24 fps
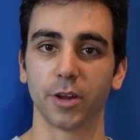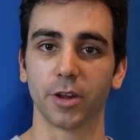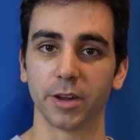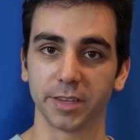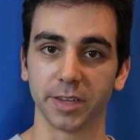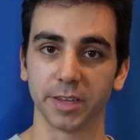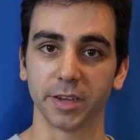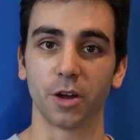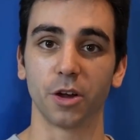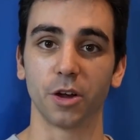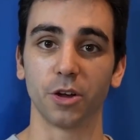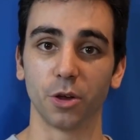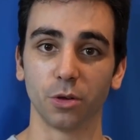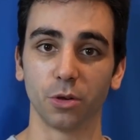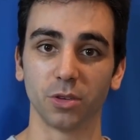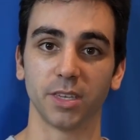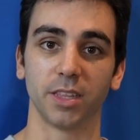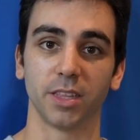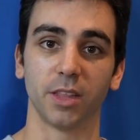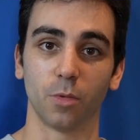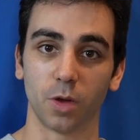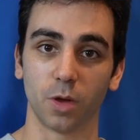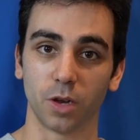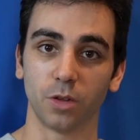Edison
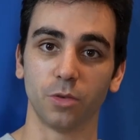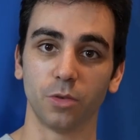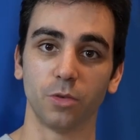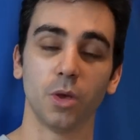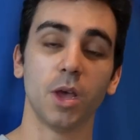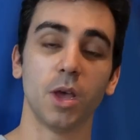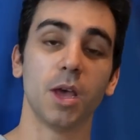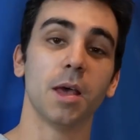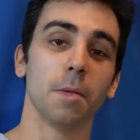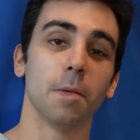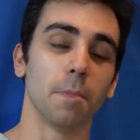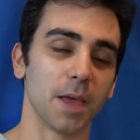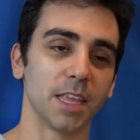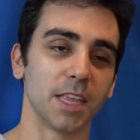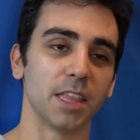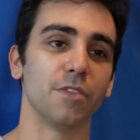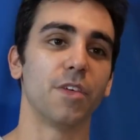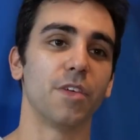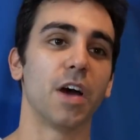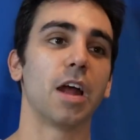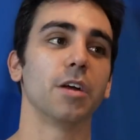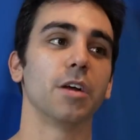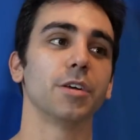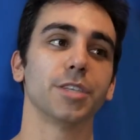Cardosa, the one who made the
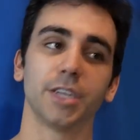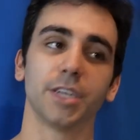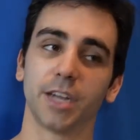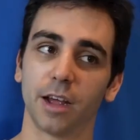virus.